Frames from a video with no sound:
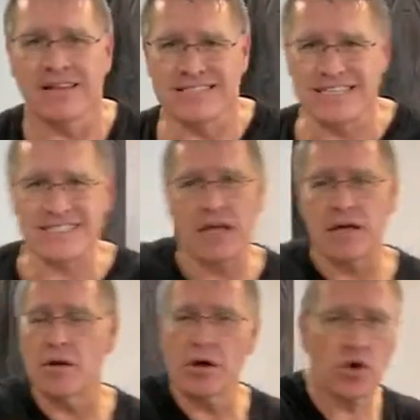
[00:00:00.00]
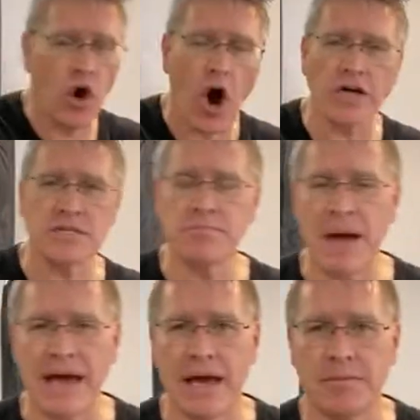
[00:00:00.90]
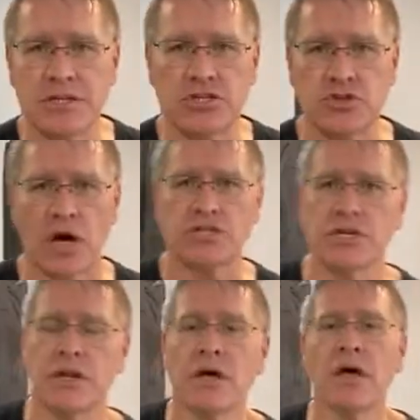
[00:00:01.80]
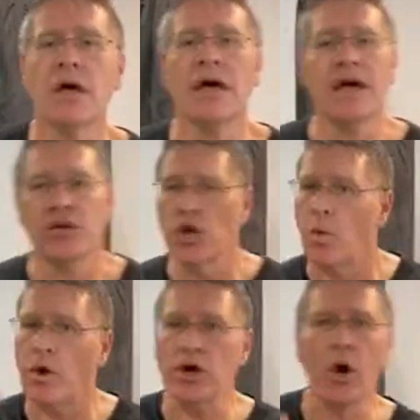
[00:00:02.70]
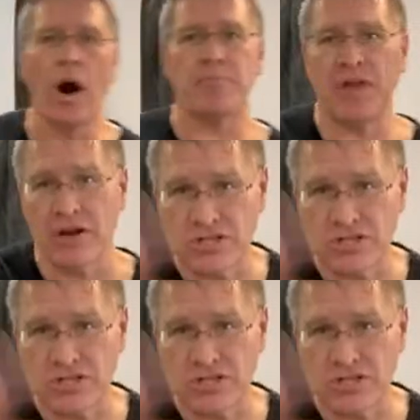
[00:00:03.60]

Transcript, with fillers: they're just causing mayhem and destruction. You don't want to go up there and